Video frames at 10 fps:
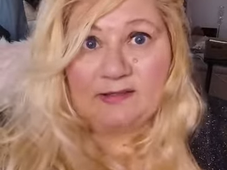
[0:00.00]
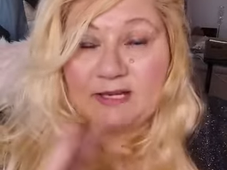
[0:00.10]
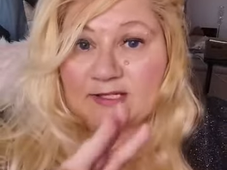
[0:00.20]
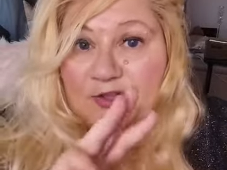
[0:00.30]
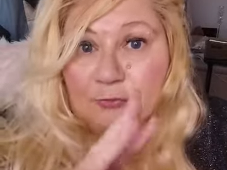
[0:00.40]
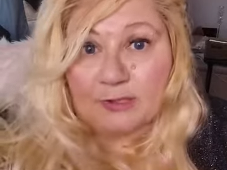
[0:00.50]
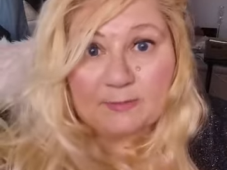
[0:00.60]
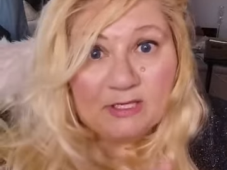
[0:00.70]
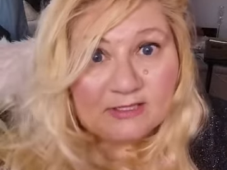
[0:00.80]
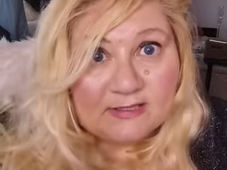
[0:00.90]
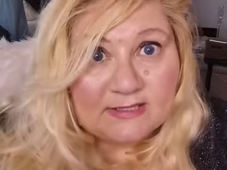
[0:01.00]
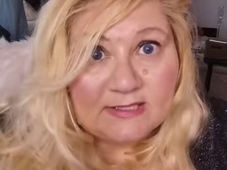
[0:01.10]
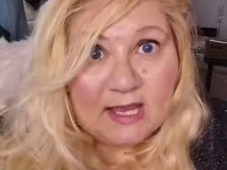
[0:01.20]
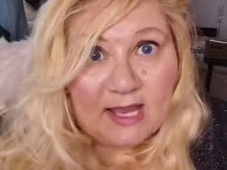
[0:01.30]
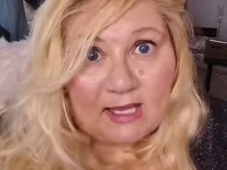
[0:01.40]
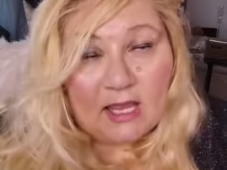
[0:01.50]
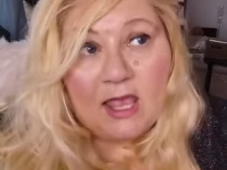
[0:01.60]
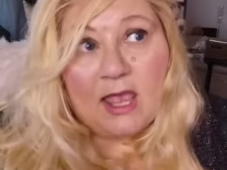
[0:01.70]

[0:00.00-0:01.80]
It takes 3 minutes to say,